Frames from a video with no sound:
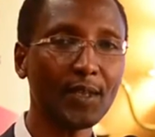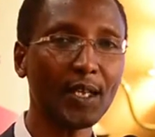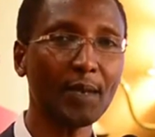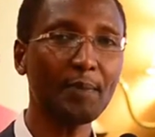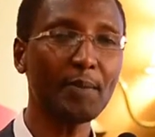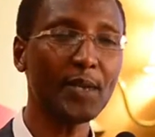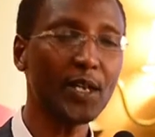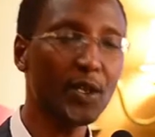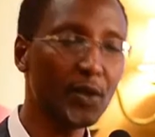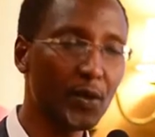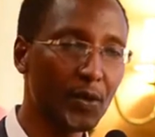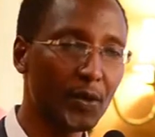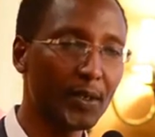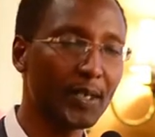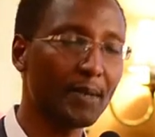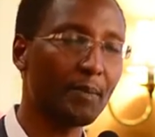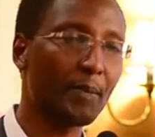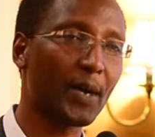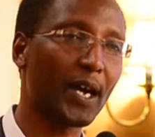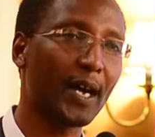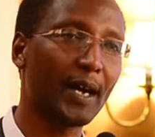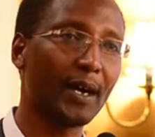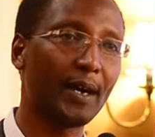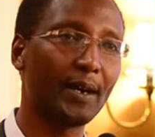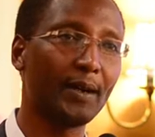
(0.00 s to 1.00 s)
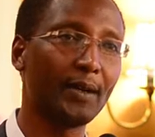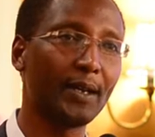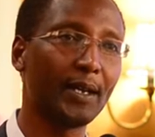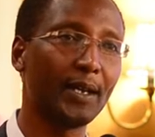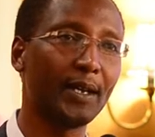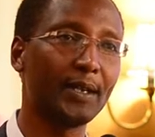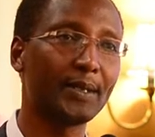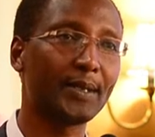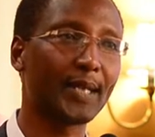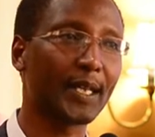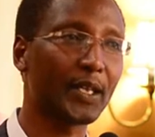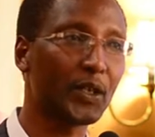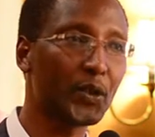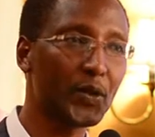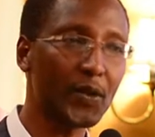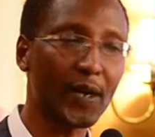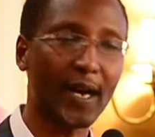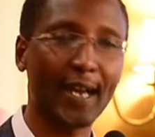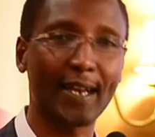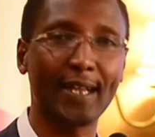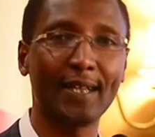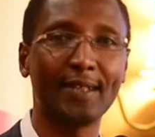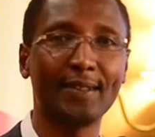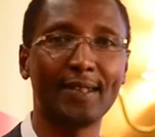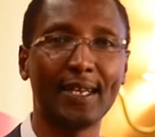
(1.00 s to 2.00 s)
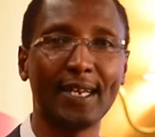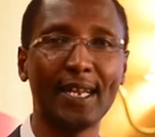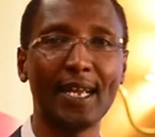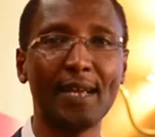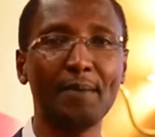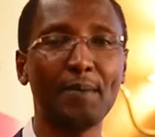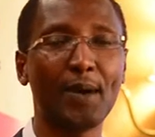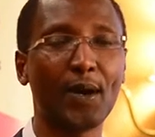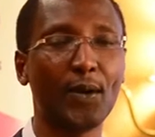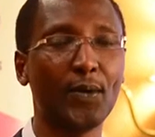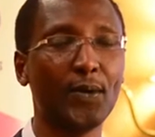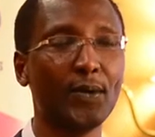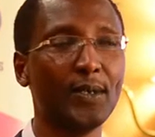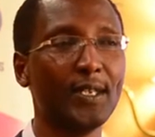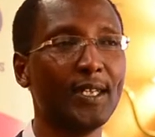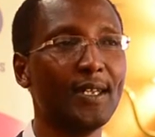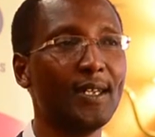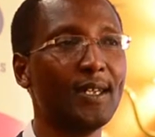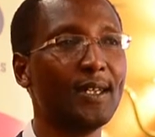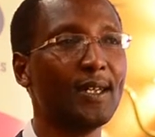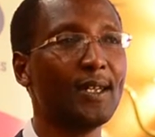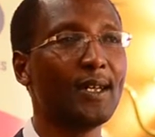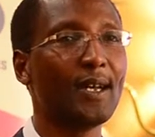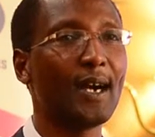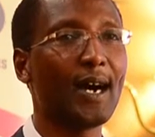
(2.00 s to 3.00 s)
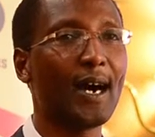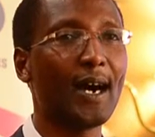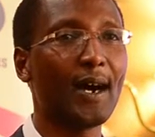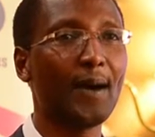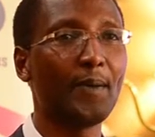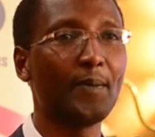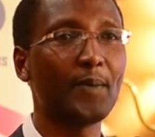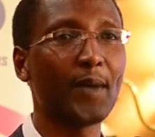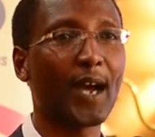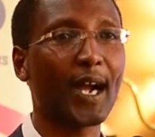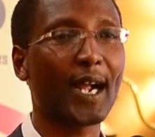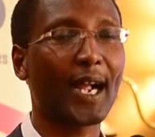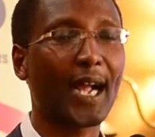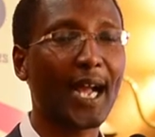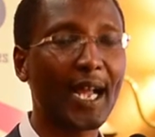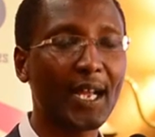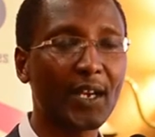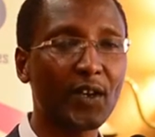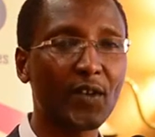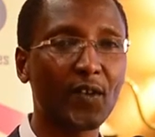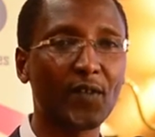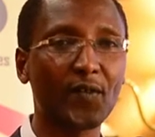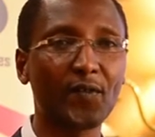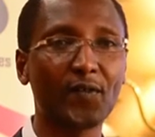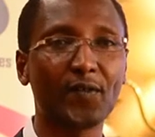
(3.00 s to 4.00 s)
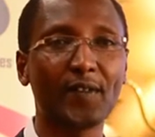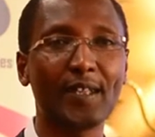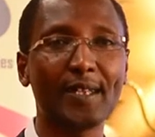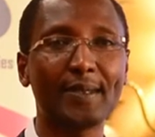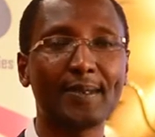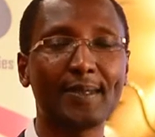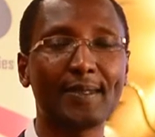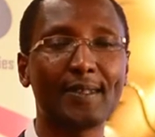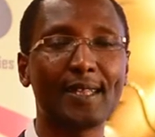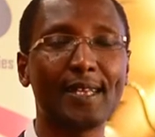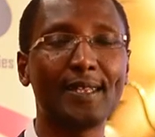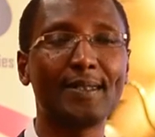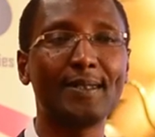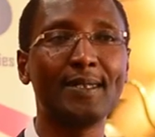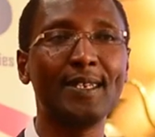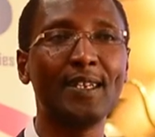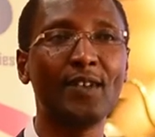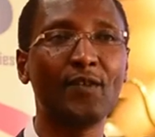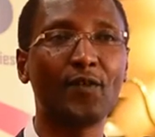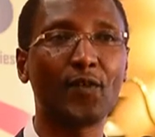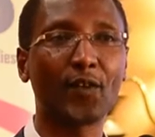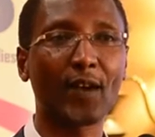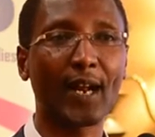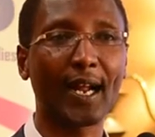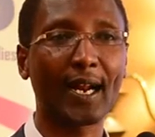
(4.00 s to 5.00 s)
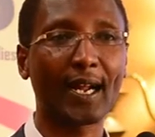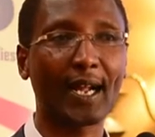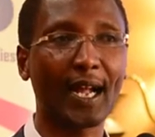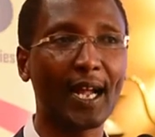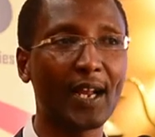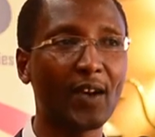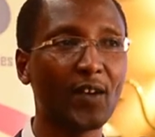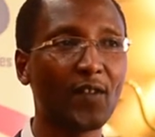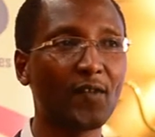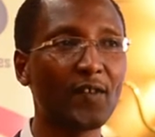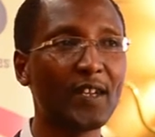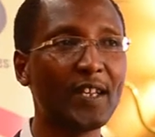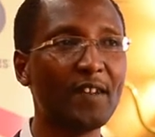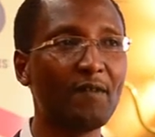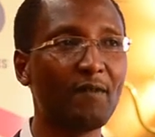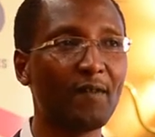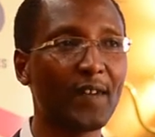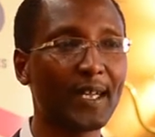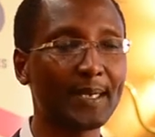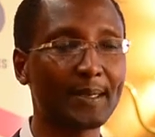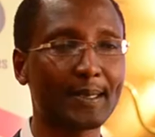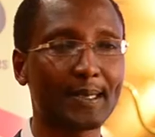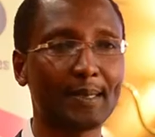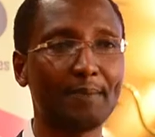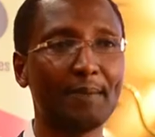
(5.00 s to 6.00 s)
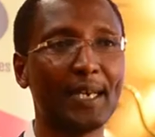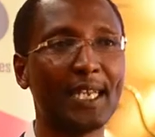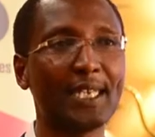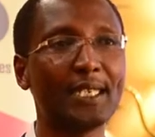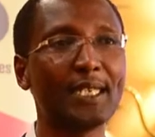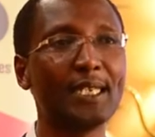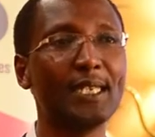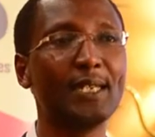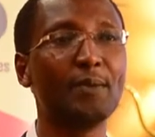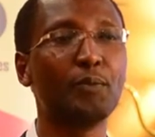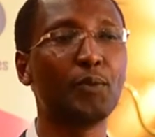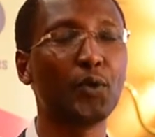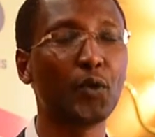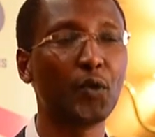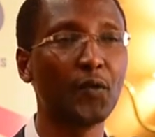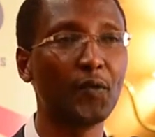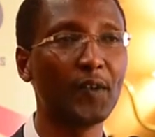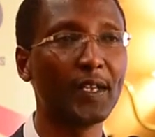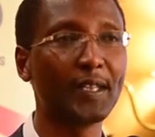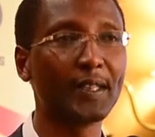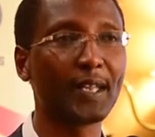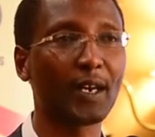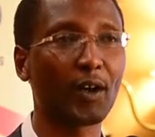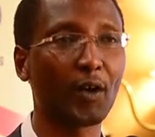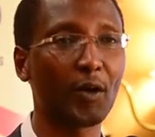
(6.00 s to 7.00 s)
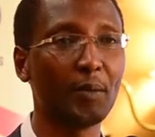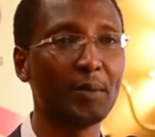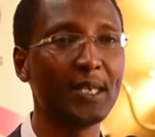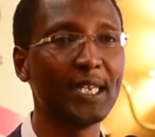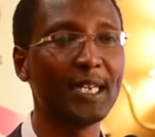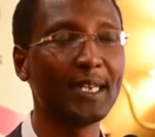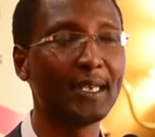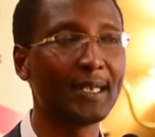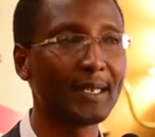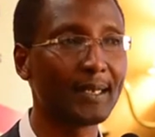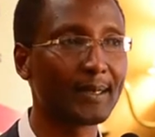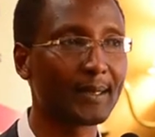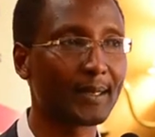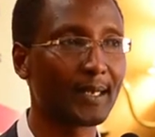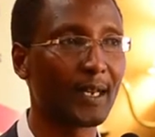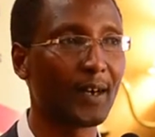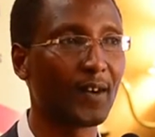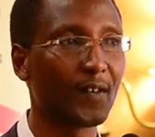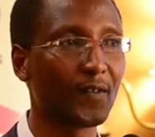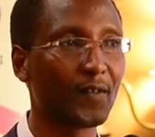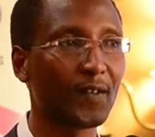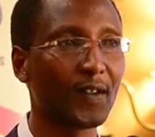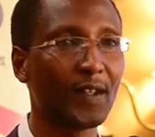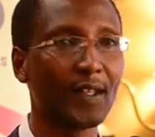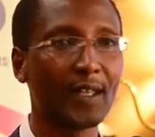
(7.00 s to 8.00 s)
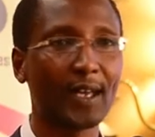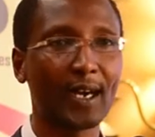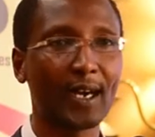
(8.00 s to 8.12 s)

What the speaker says: securing the neighborhood, there's need for a kind of investment in improving the community itself